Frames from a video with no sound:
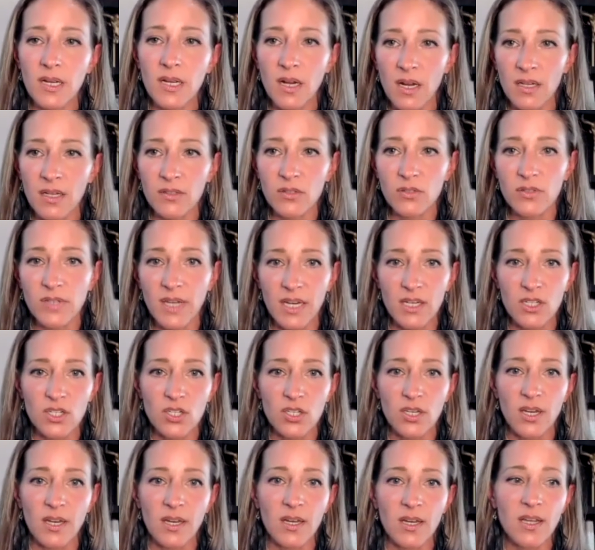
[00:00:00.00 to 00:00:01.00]

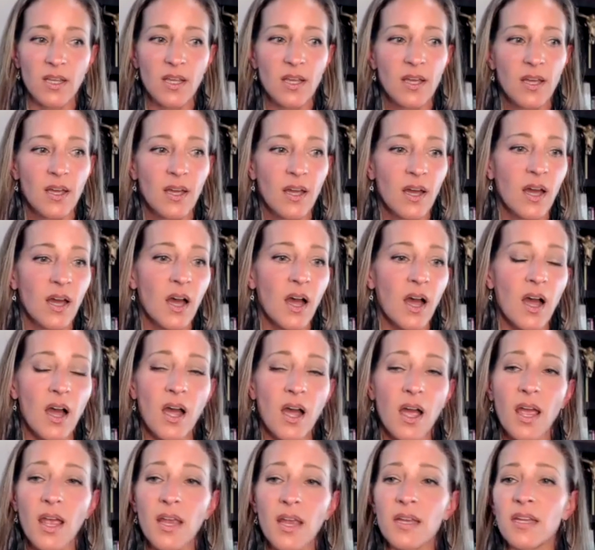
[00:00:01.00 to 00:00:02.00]
consultation
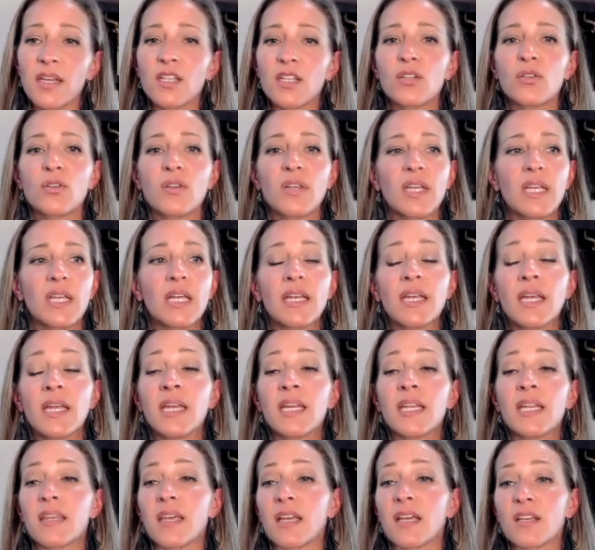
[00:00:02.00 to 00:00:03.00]
on
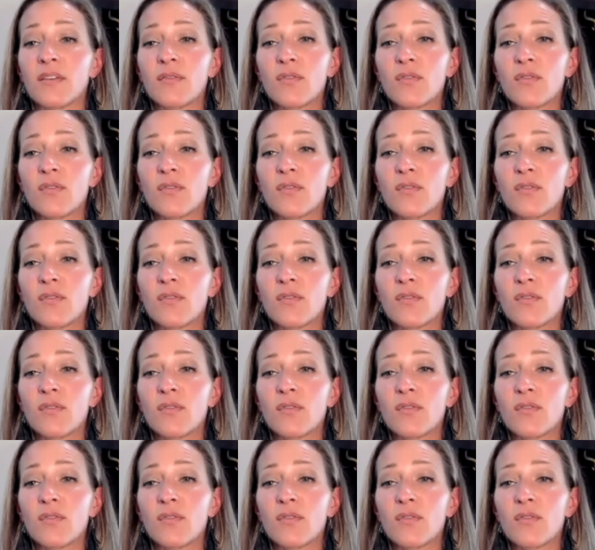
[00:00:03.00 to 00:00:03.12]
anything.